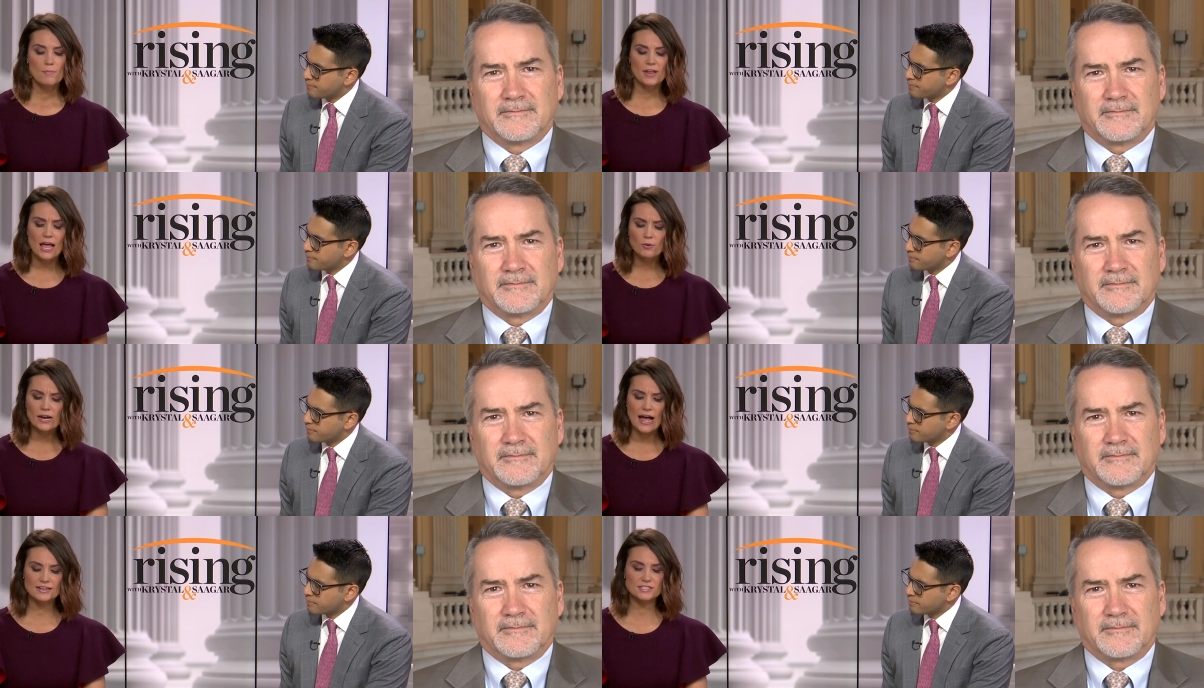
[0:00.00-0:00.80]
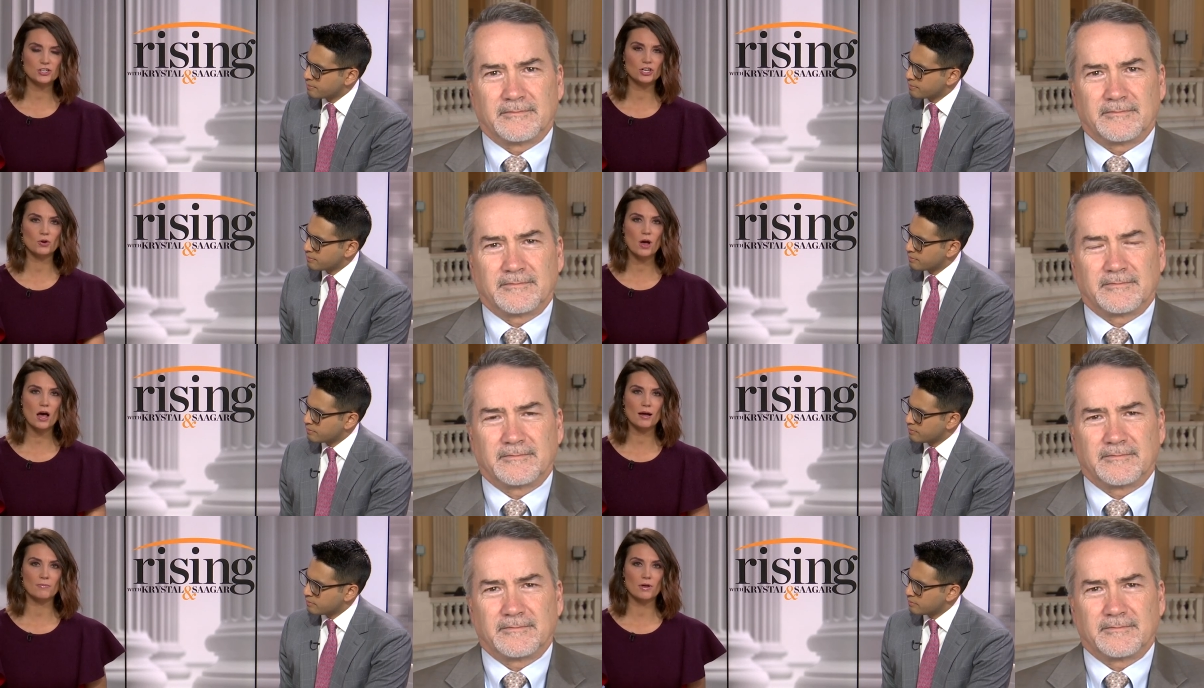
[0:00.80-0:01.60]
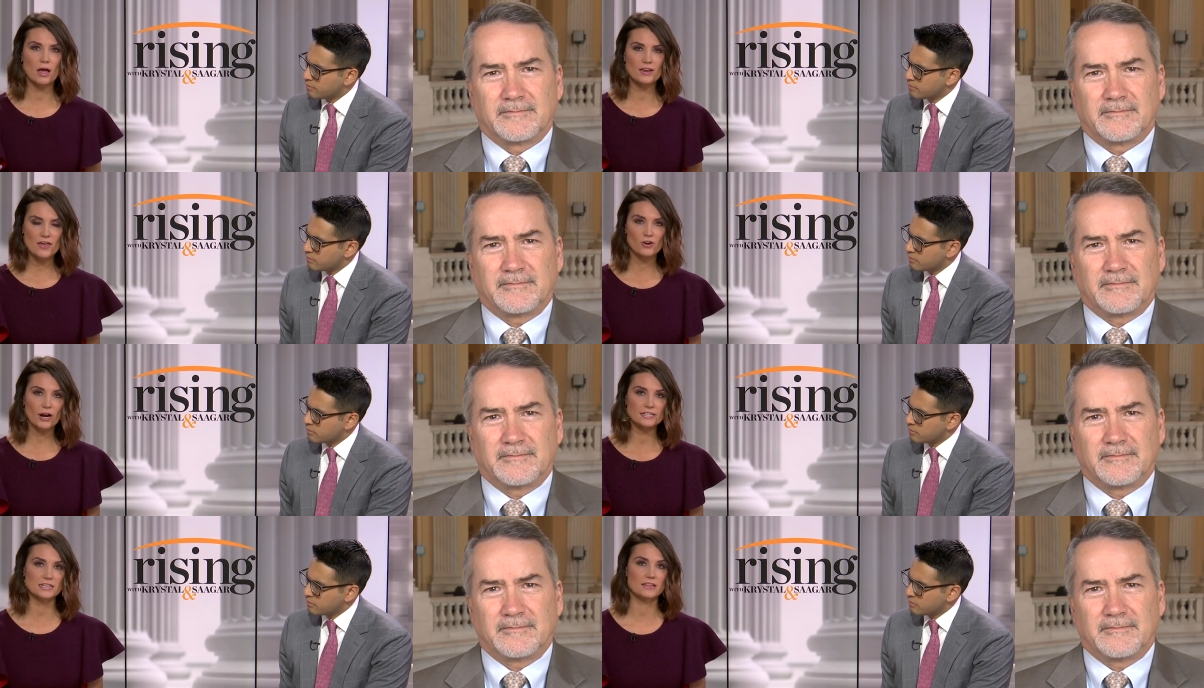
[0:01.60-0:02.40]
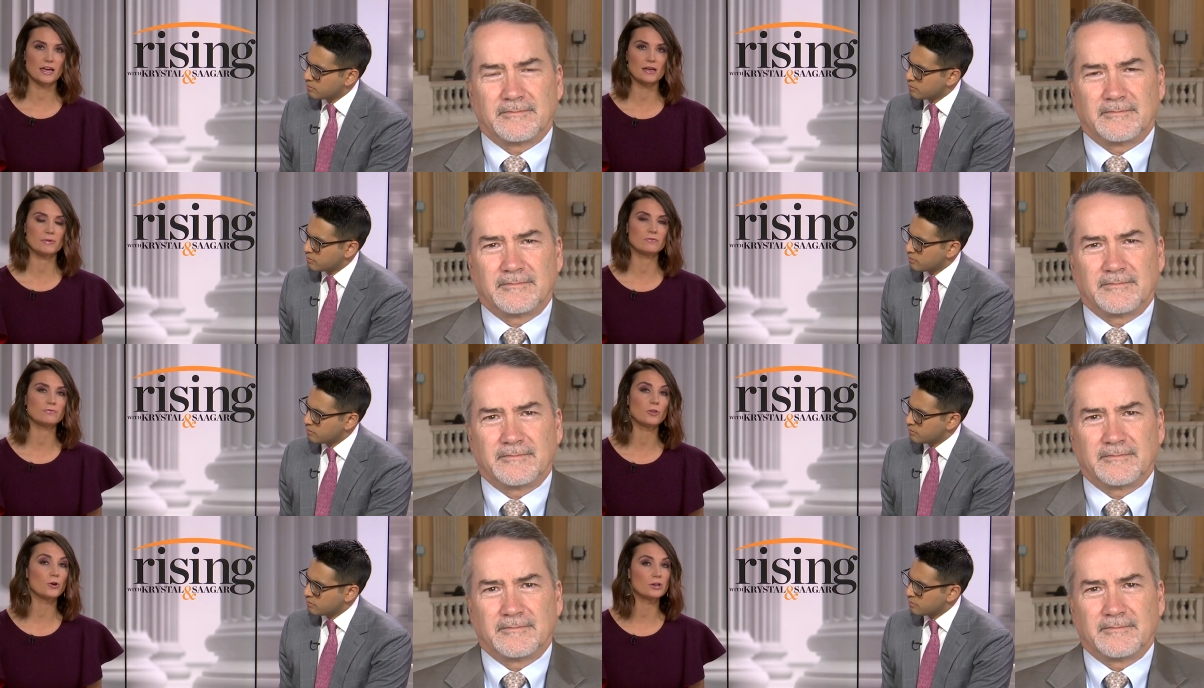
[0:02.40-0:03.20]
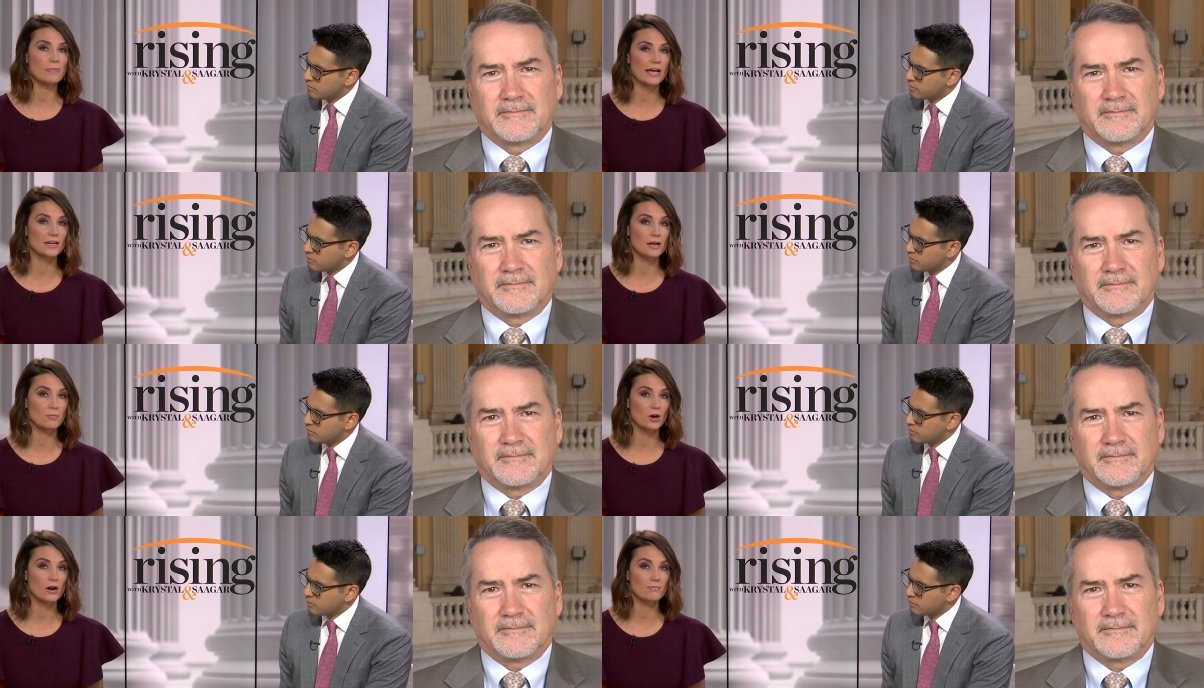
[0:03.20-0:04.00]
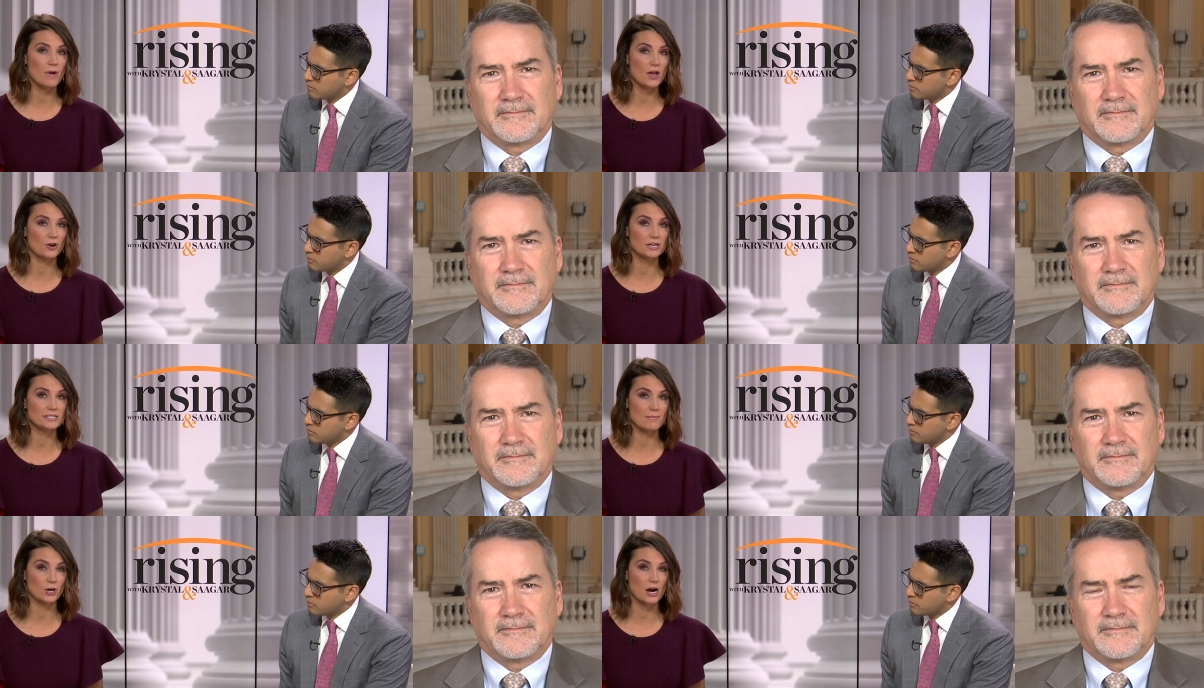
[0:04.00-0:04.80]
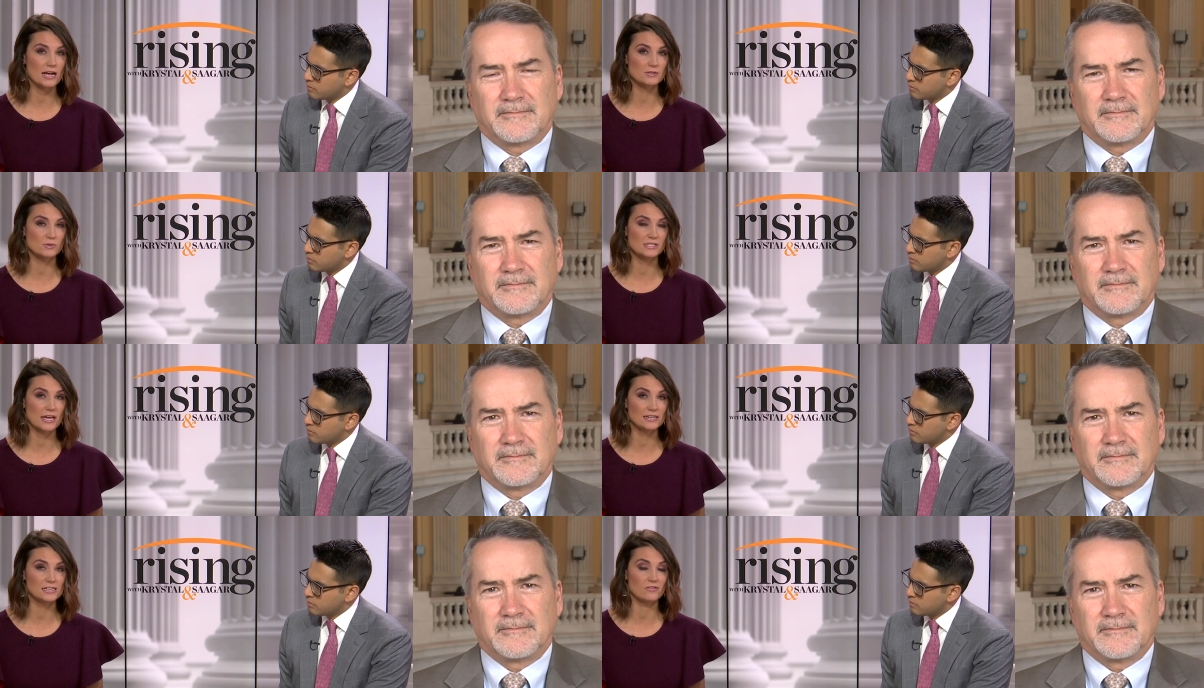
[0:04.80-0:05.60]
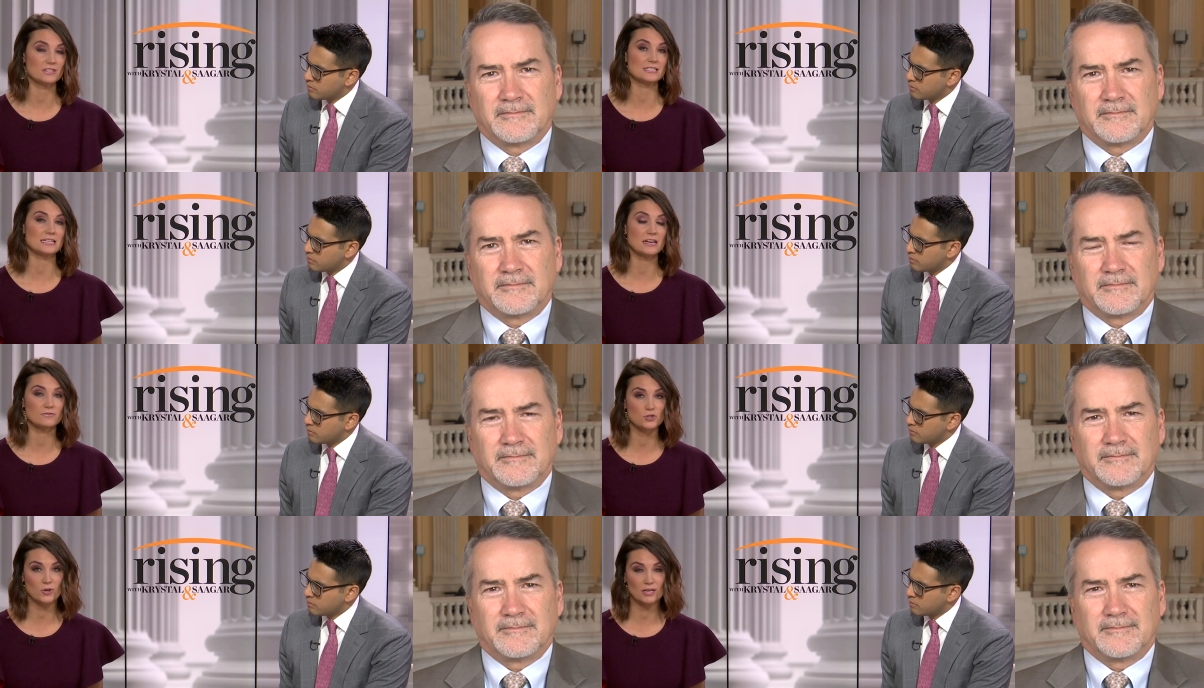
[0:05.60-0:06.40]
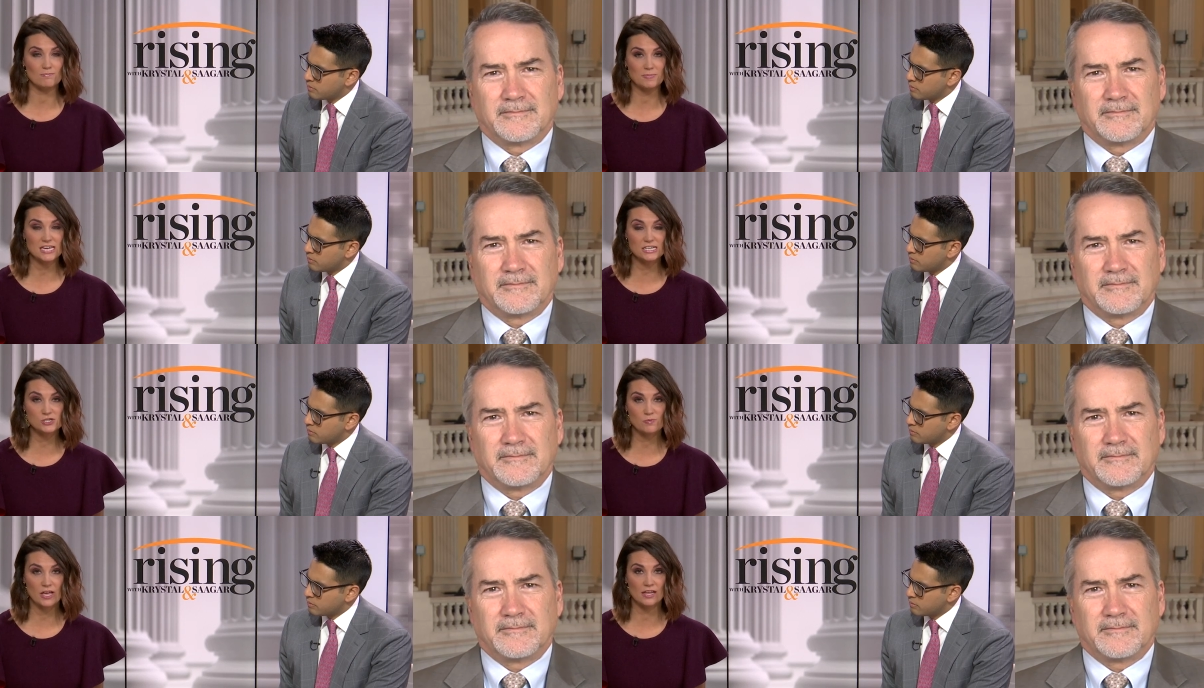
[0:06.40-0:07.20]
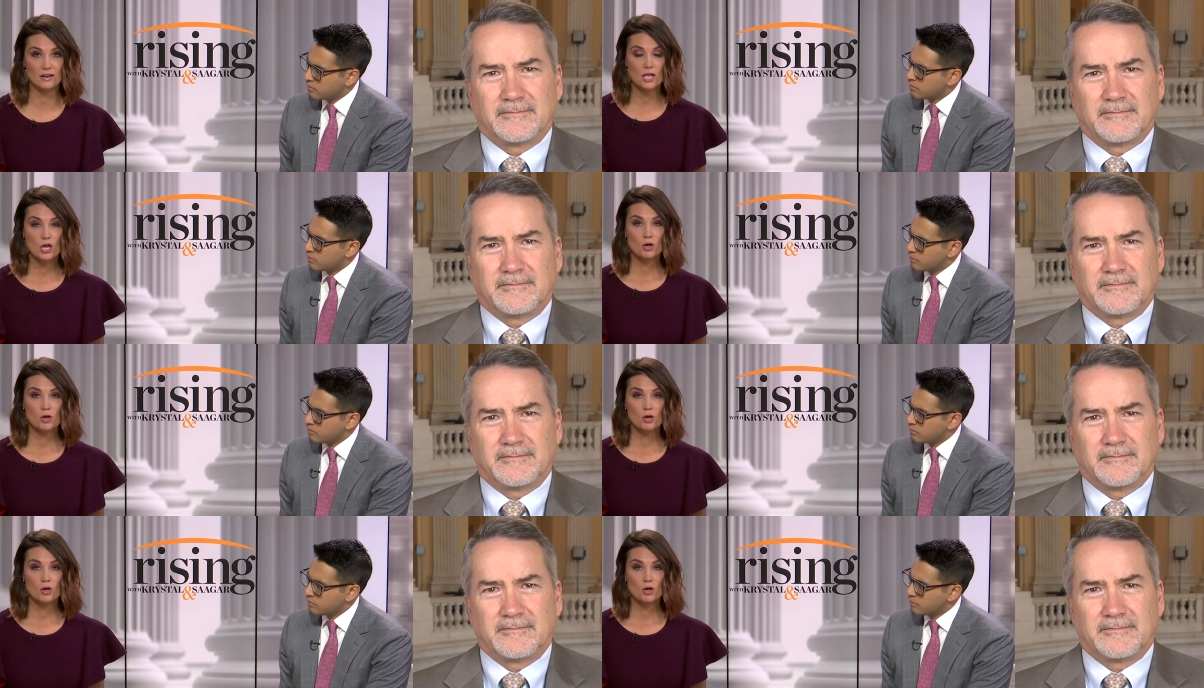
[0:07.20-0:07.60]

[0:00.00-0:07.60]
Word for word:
Speaker 1: But I want to ask, you know, um, another idea that had been floated by a number of moderate Democrats was the idea of, instead of doing impeachment,